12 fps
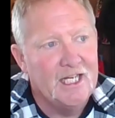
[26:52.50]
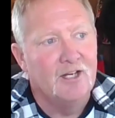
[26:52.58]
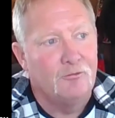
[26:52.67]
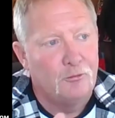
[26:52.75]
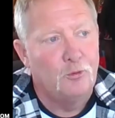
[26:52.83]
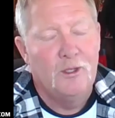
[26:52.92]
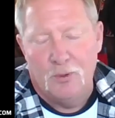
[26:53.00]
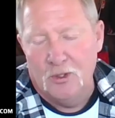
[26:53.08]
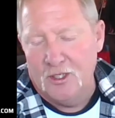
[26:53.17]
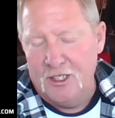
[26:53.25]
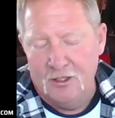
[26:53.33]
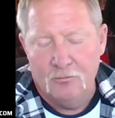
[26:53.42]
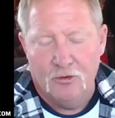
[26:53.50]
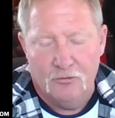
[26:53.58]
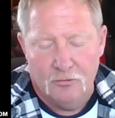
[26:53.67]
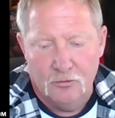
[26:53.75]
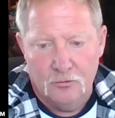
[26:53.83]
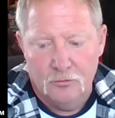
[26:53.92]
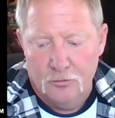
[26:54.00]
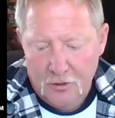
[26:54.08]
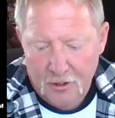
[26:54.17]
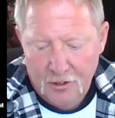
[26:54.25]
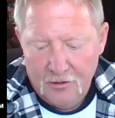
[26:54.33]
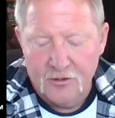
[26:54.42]
if we put him through
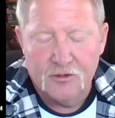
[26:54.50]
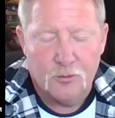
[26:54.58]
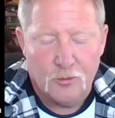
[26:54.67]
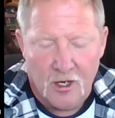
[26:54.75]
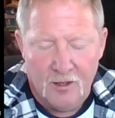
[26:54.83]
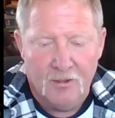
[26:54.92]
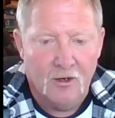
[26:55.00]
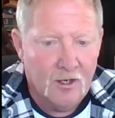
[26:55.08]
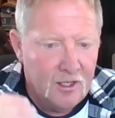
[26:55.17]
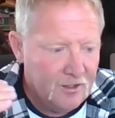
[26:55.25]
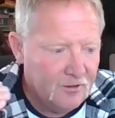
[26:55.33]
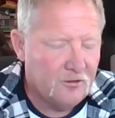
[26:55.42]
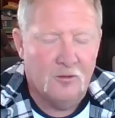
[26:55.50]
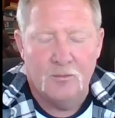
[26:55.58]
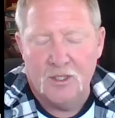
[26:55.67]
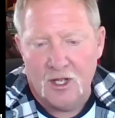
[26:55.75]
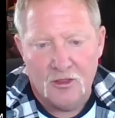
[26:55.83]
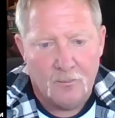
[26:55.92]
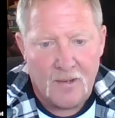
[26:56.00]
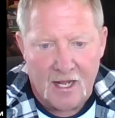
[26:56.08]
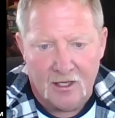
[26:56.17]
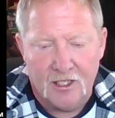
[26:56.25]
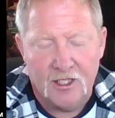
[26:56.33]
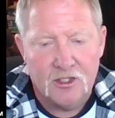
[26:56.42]
this primary, he's going to be on the
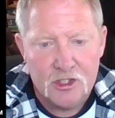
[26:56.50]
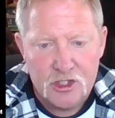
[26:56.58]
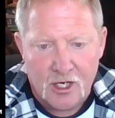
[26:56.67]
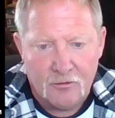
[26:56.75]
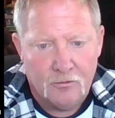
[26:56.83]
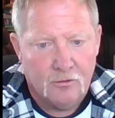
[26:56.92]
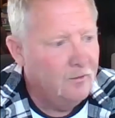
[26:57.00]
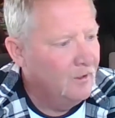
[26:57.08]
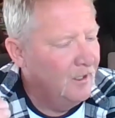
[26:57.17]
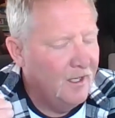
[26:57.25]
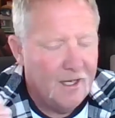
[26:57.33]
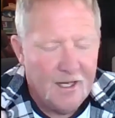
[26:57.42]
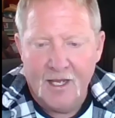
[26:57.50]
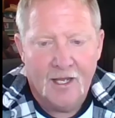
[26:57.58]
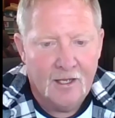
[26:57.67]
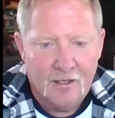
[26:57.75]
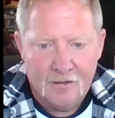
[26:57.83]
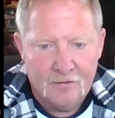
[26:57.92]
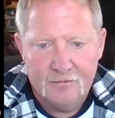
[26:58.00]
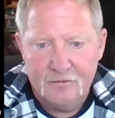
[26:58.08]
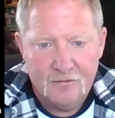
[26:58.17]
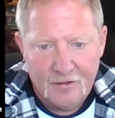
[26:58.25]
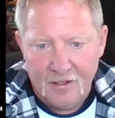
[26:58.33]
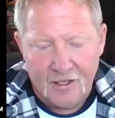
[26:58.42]
ballot in the general, and
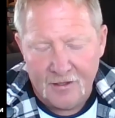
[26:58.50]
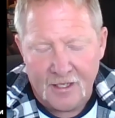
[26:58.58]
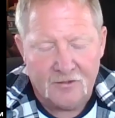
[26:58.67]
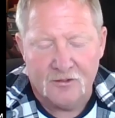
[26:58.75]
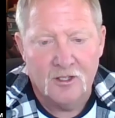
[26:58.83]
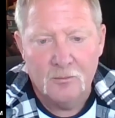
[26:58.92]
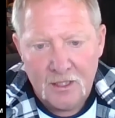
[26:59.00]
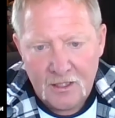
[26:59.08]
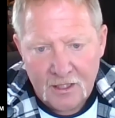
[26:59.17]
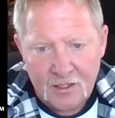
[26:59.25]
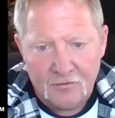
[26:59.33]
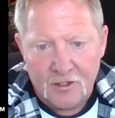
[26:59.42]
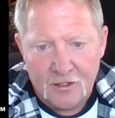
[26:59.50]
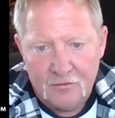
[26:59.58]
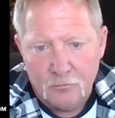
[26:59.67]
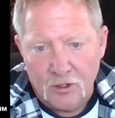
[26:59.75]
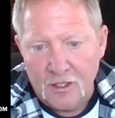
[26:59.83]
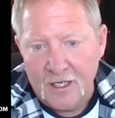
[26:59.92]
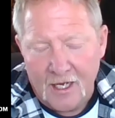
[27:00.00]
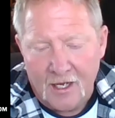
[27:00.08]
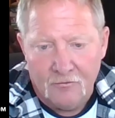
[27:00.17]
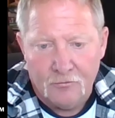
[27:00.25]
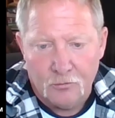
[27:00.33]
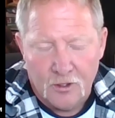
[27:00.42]
that's going to be the end of it. We're going to
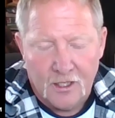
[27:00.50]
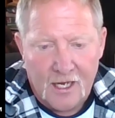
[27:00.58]
have